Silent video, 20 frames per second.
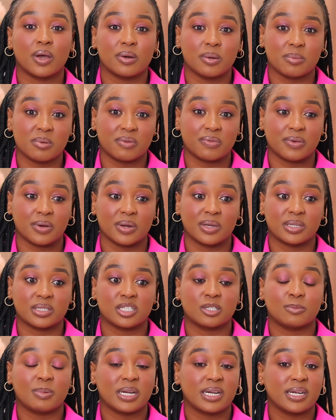Arabic
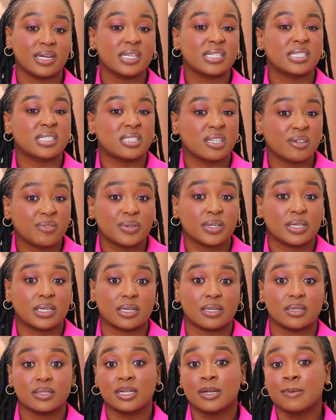fragrances. But it is
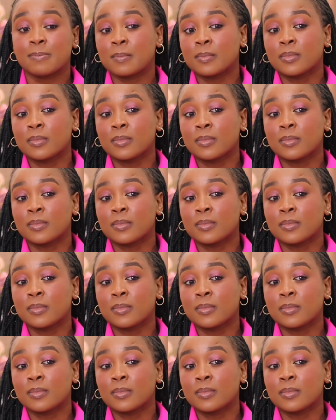difficult